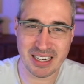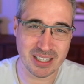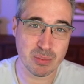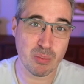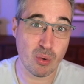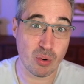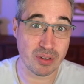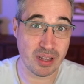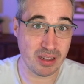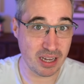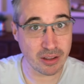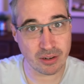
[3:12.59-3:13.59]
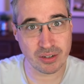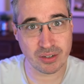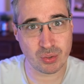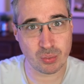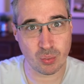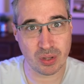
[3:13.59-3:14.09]
I guess, more than the
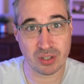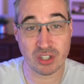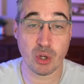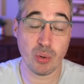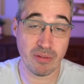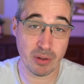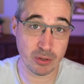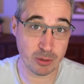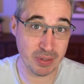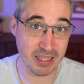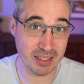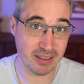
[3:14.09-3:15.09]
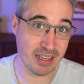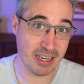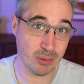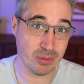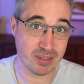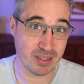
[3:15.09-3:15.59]
others, with two of those being
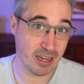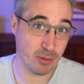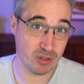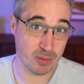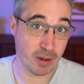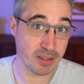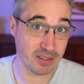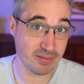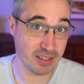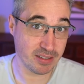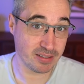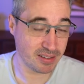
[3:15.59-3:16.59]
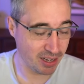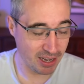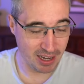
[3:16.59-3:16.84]
layouts and responsiveness,